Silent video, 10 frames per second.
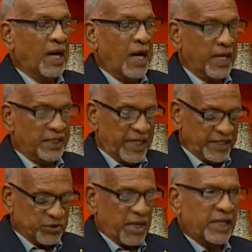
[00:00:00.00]
And that
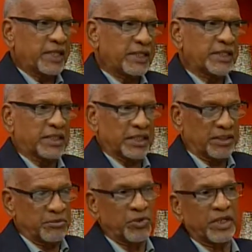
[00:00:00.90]
is why I dedicated
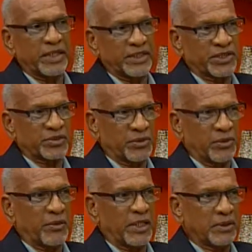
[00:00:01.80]
the book I just showed
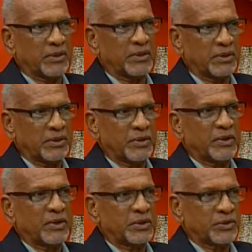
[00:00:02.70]
you a while ago
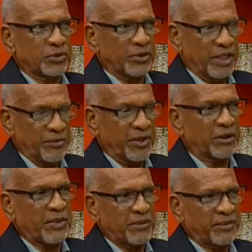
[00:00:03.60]
to him and my